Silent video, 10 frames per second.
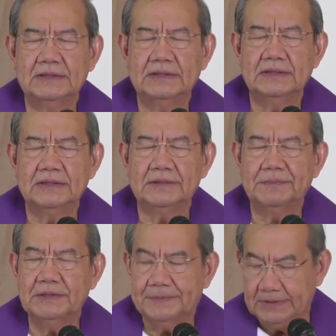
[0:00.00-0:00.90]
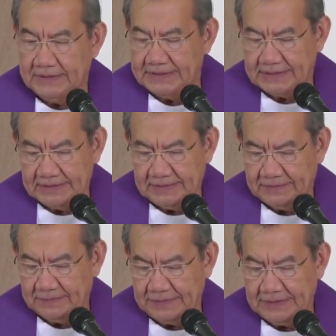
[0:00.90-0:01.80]
And that people listen
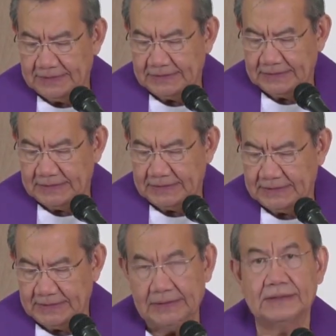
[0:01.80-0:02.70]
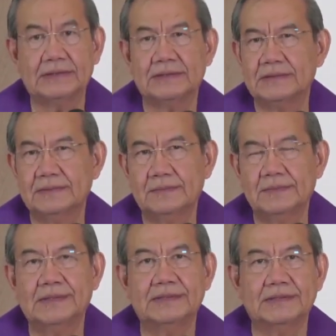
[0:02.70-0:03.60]
with their hearts, not
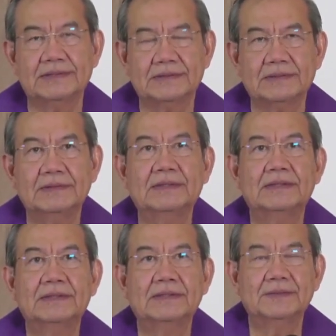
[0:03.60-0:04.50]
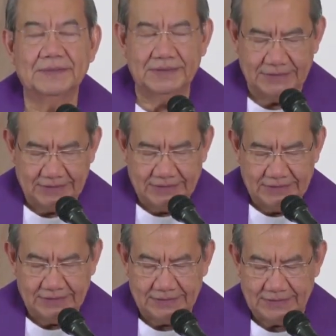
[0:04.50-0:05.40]
just with their
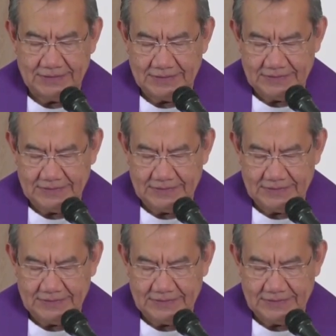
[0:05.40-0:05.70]
ears.